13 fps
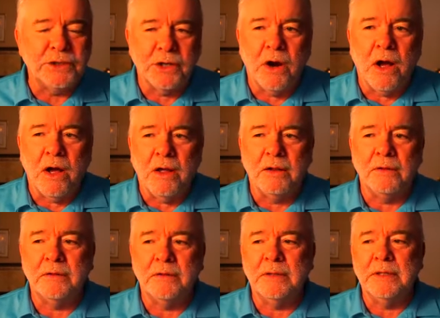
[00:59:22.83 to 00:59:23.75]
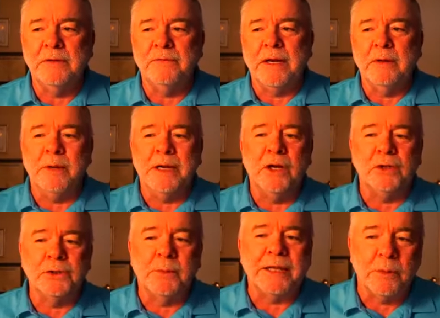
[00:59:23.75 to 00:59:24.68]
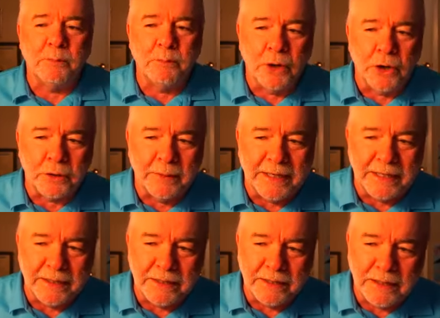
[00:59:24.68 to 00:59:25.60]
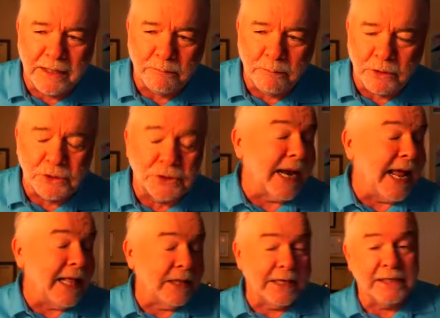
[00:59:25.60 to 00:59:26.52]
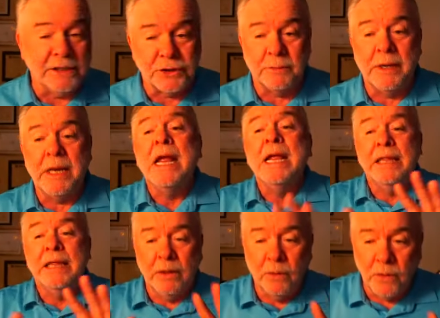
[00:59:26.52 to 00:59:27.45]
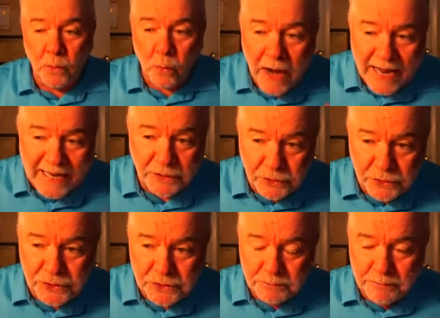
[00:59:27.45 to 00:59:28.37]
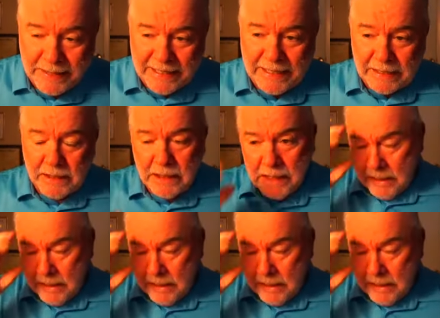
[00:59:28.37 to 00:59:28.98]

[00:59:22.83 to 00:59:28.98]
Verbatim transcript: They're all, if anybody knows about the Birkman uh, personality instrument, they were reds, meaning